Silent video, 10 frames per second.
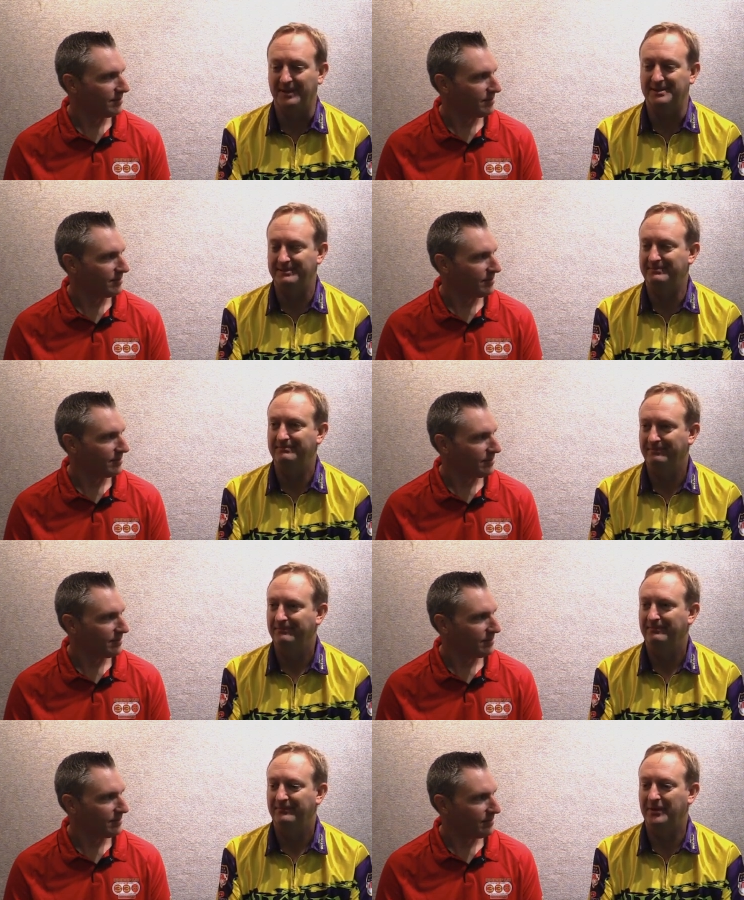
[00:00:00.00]
Speaker 1: things
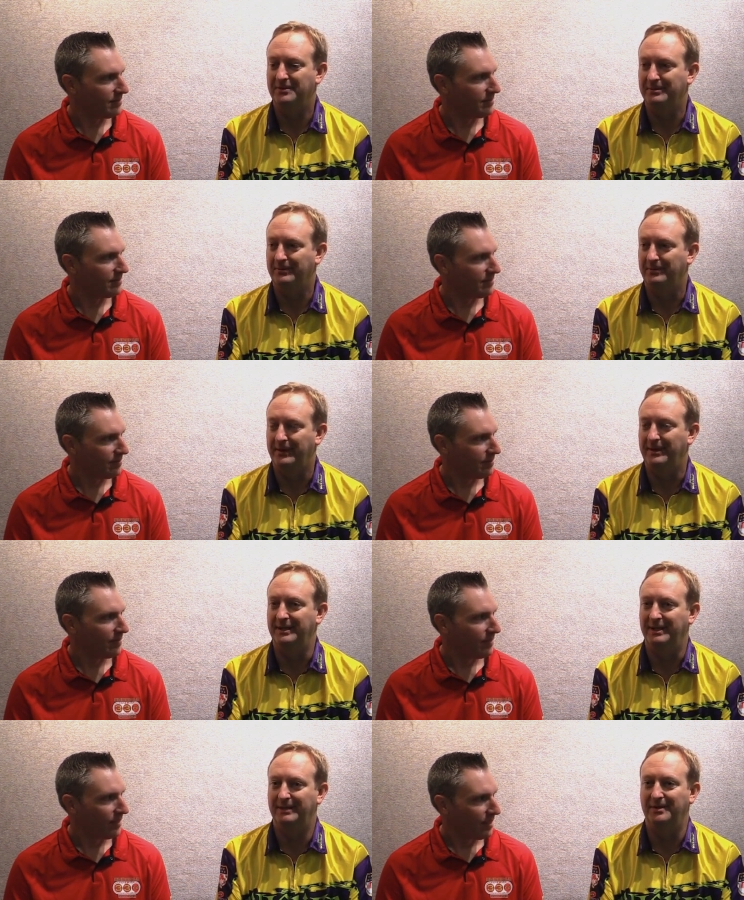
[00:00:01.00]
fell the way
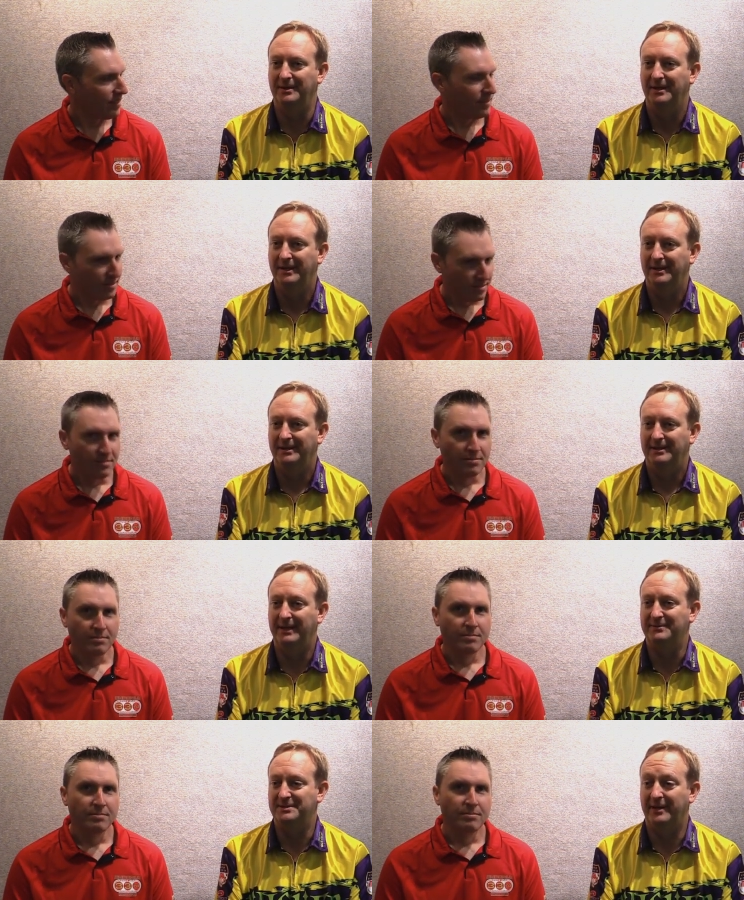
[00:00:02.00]
they did. But
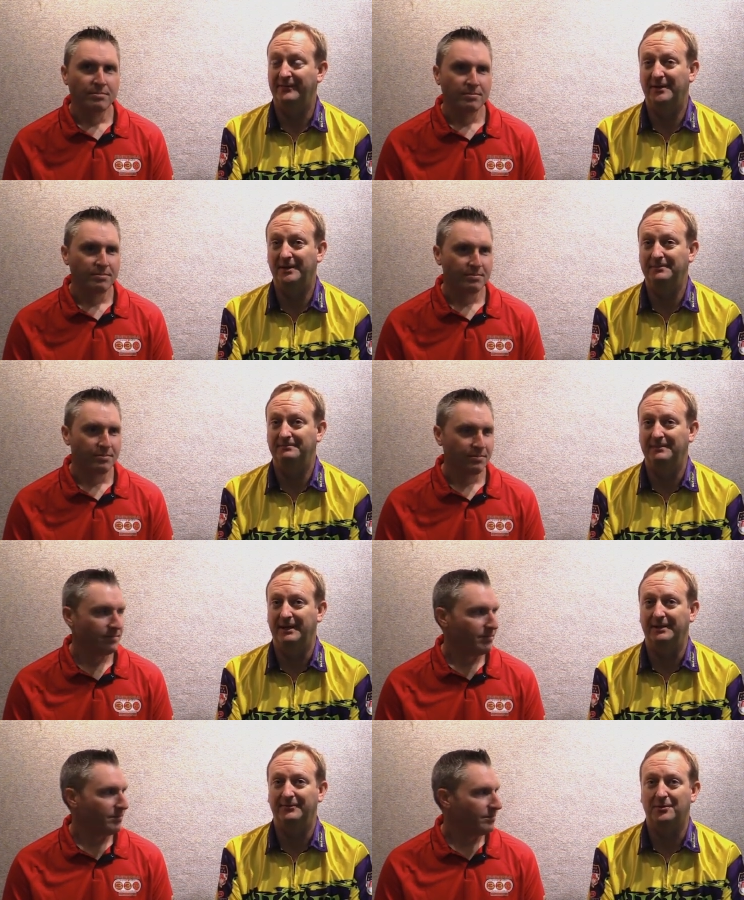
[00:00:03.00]
yeah, it was a lot of fun,
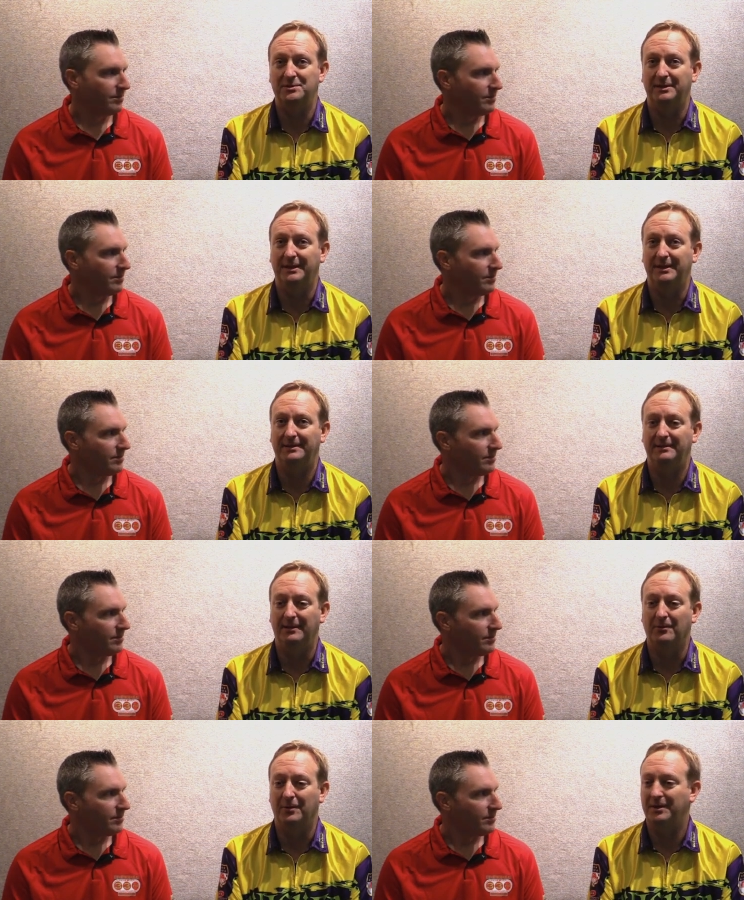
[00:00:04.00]
and fortunately, it,
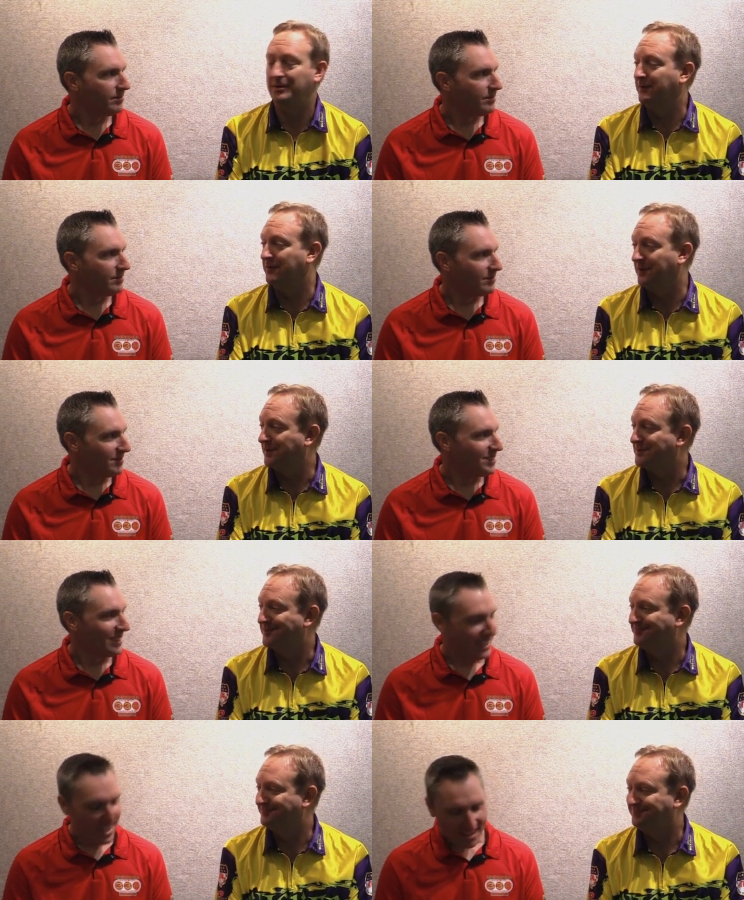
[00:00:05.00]
it worked out good for us.
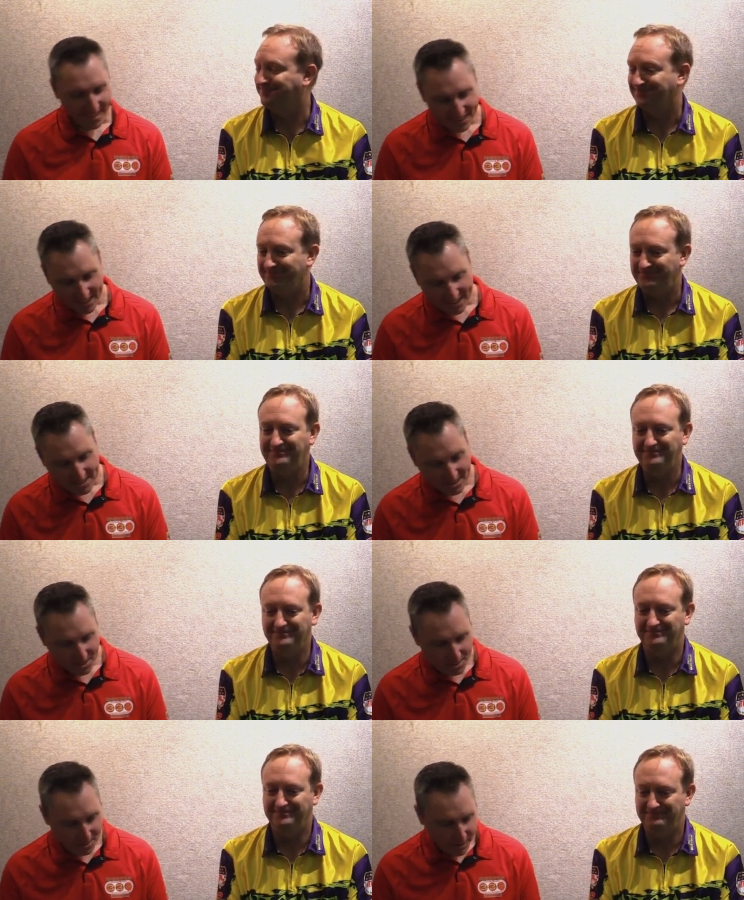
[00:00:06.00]
Speaker 2: Yeah, yeah.
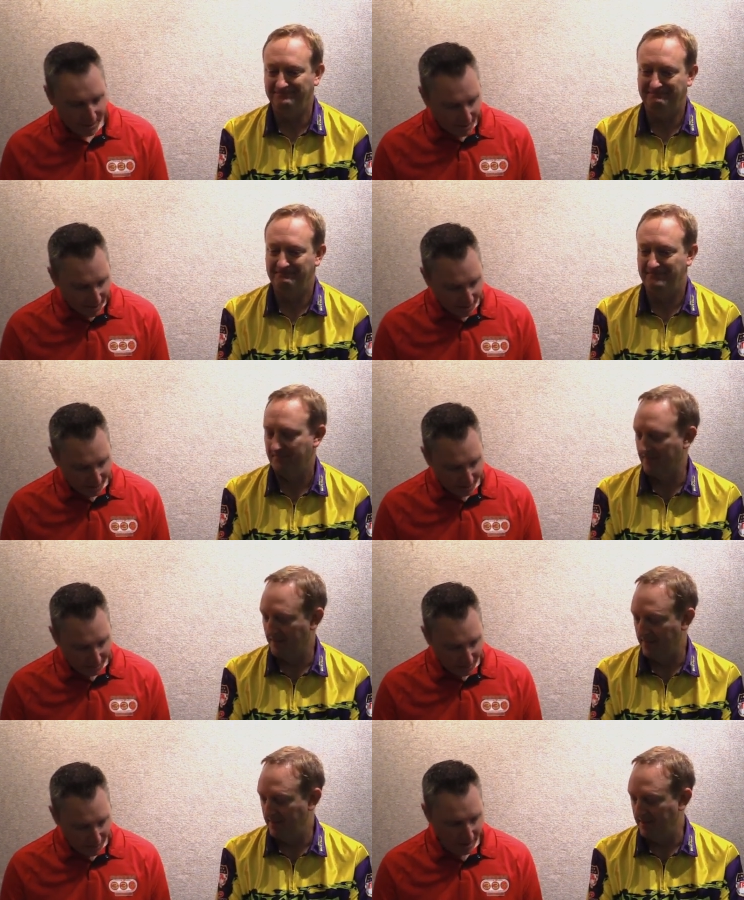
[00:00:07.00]
So
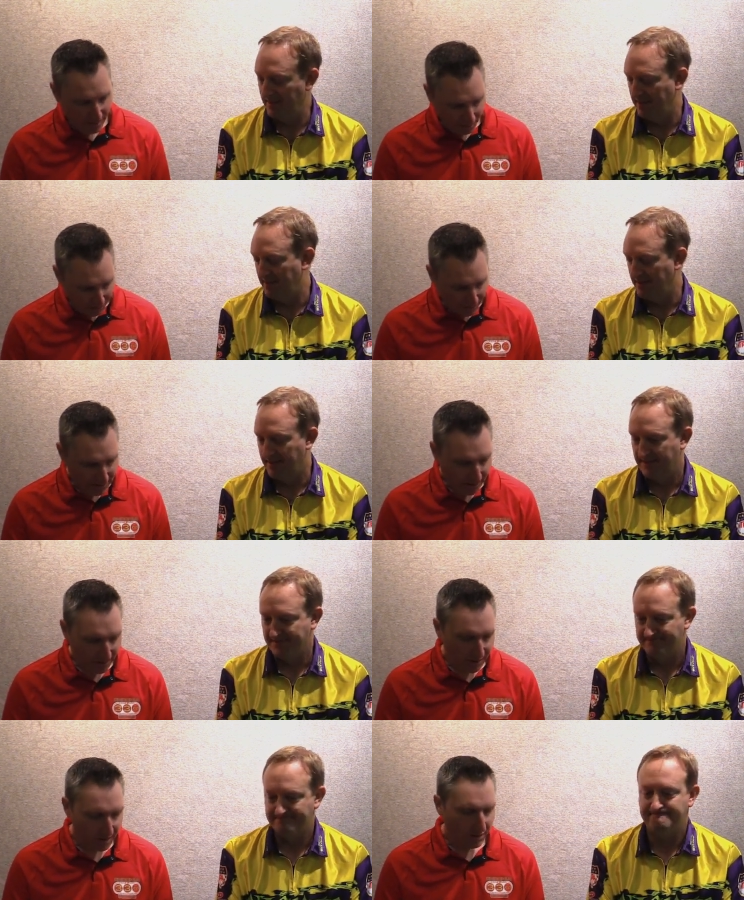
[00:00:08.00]
um, you had three wins
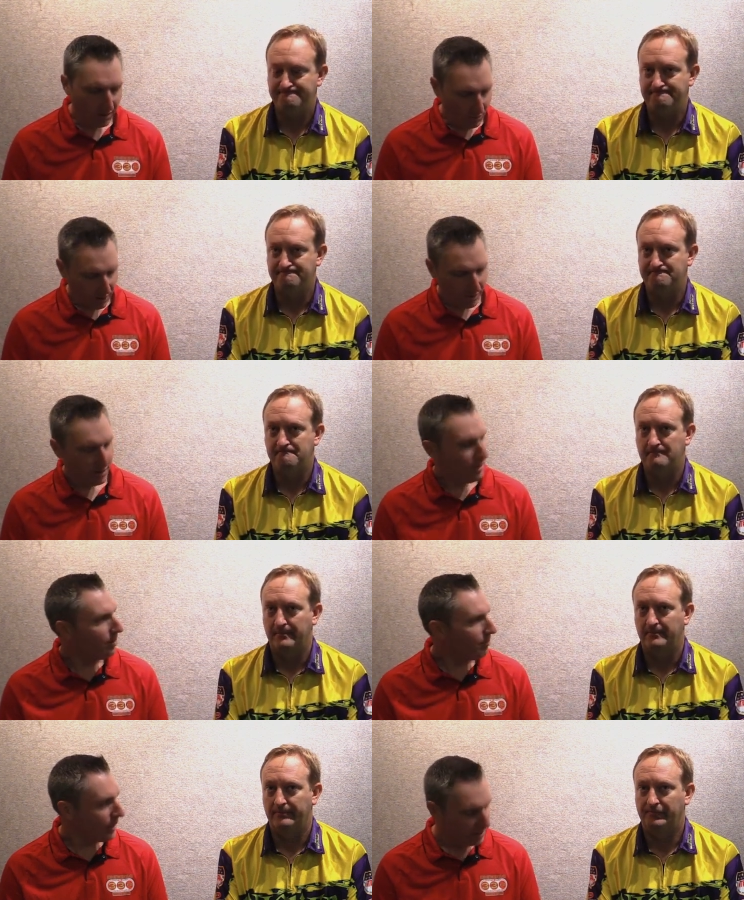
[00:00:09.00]
on the year. You won
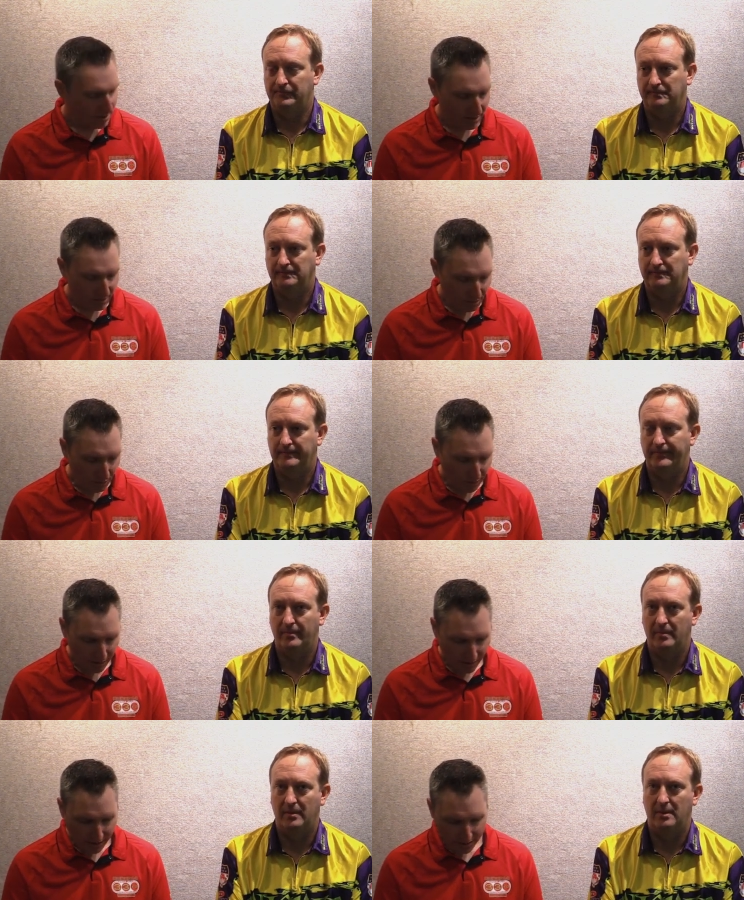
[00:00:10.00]
in Benson, you
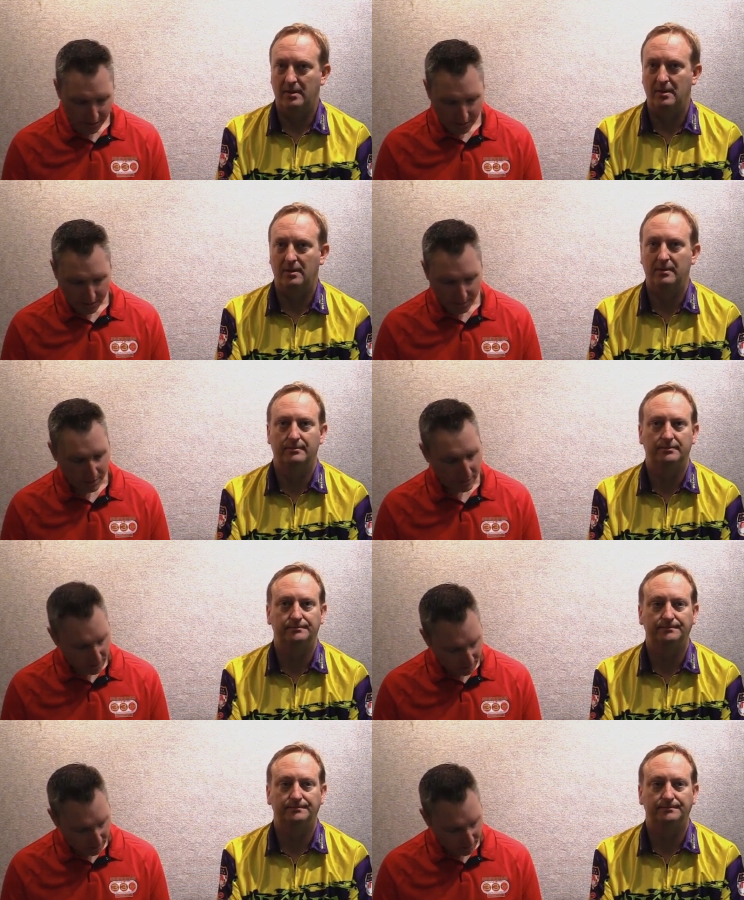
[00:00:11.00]
won in um, Mount